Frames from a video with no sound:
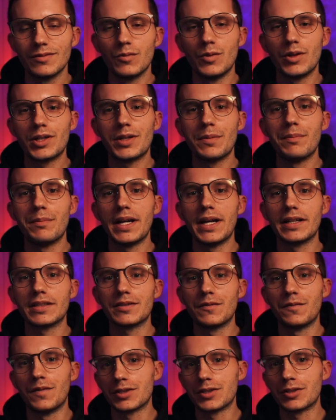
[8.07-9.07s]
welcome back to
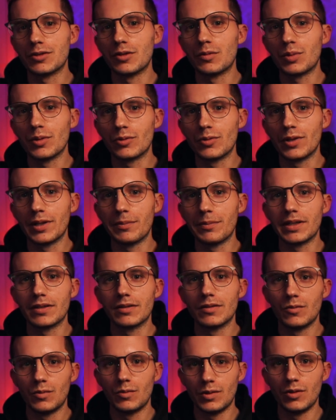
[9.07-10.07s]
Functional Programming
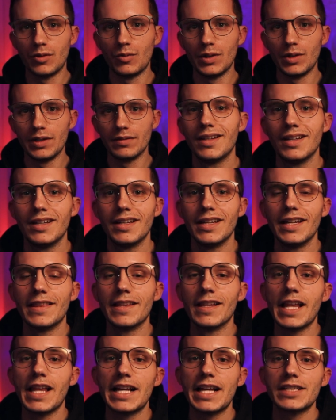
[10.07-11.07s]
one oh one. In the
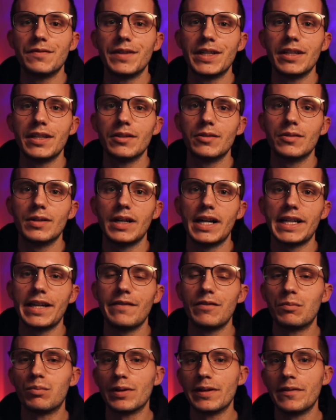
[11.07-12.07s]
last video, I gave a
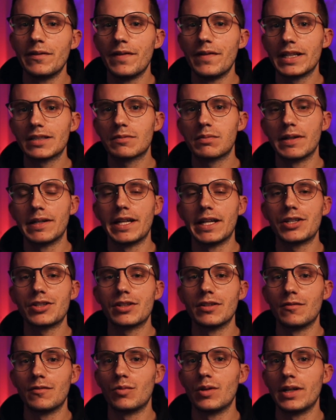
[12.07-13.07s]
brief explanation
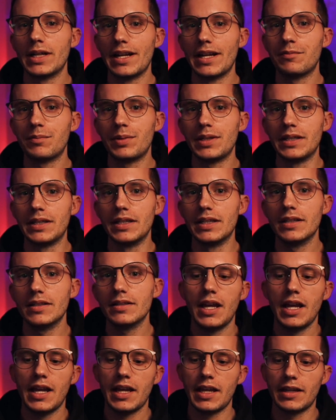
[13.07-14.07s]
of what F P
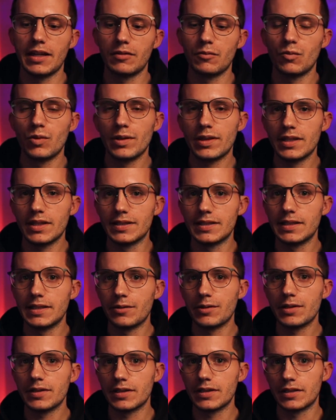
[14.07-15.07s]
is and what this
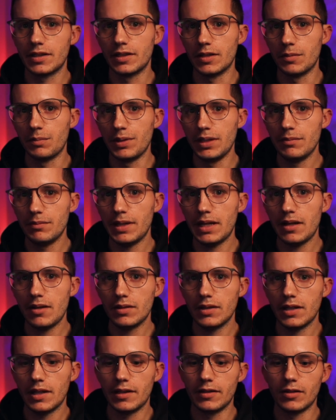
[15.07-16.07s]
series is going to be about,
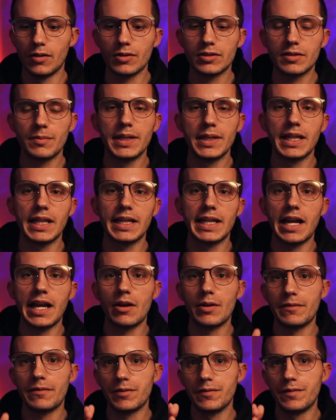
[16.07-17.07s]
and then ultimately how
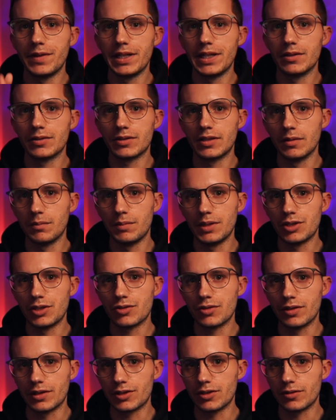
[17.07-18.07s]
every video is going to be
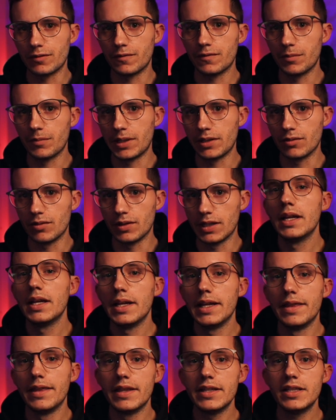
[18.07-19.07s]
structured from here on out.
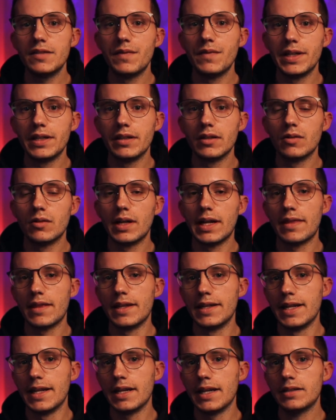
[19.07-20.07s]
In this video and the
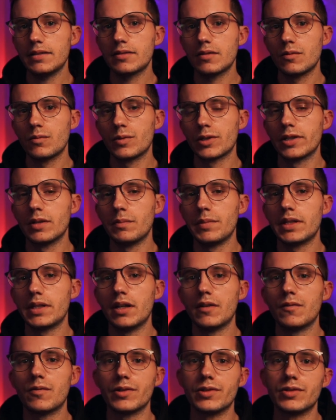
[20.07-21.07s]
next, we're going to be
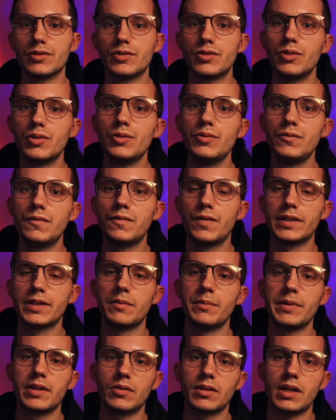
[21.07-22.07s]
covering two
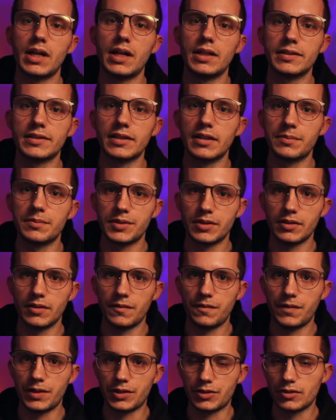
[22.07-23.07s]
fundamental concepts of
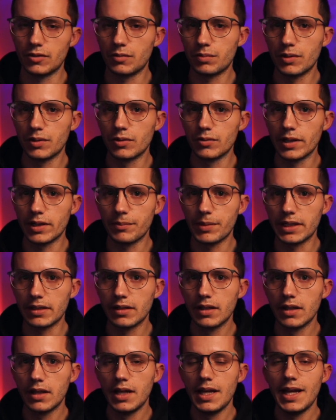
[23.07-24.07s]
functional programming,
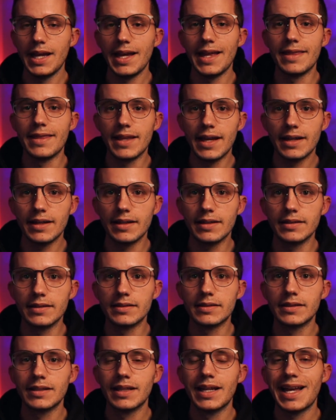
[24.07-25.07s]
and that is
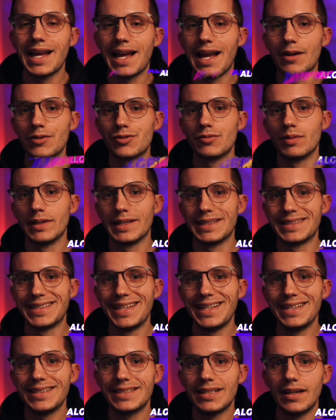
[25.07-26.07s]
algebraic data
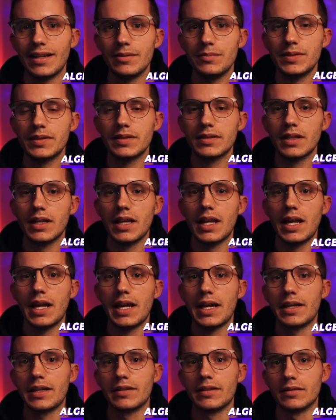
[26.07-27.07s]
types
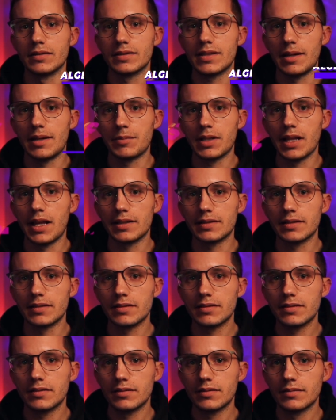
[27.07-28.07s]
and type
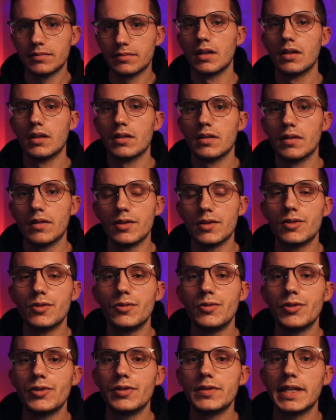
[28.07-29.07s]
classes. The sooner
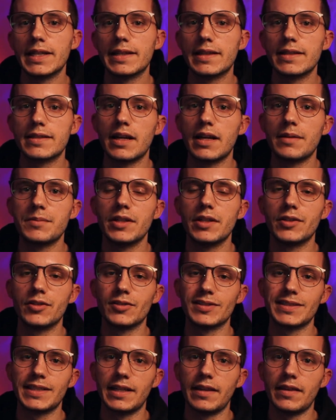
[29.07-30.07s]
you take the time to
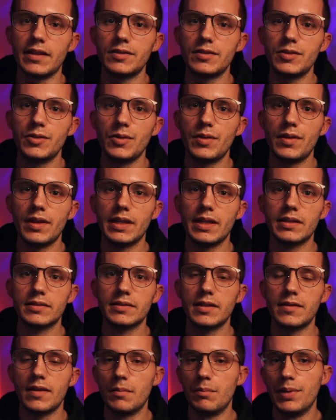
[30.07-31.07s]
understand these two things,
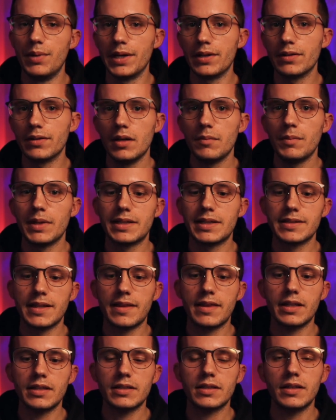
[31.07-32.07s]
the better, because I think
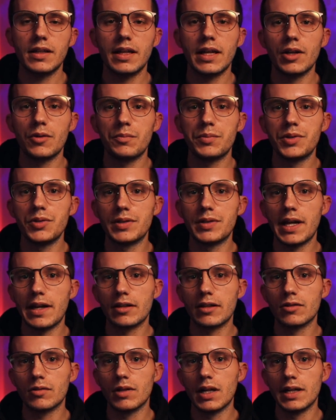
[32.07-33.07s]
it's going to help you
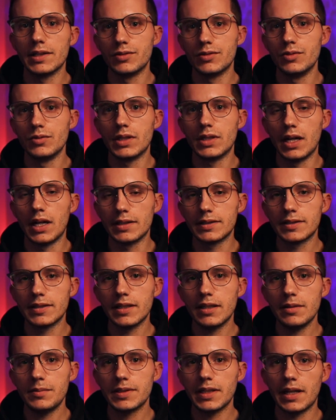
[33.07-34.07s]
categorize new
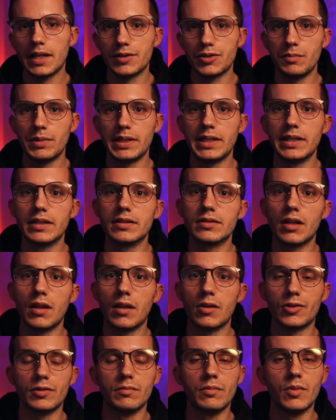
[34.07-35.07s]
concepts as you begin to
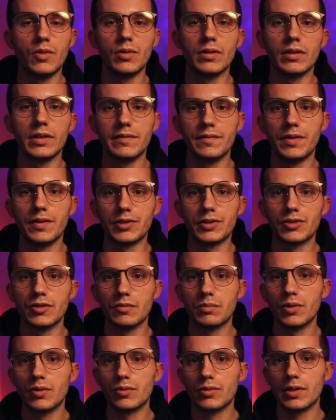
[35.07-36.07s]
learn more in functional
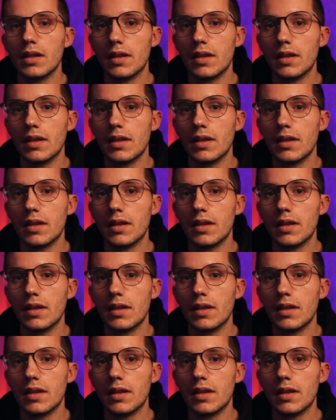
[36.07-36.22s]
programming.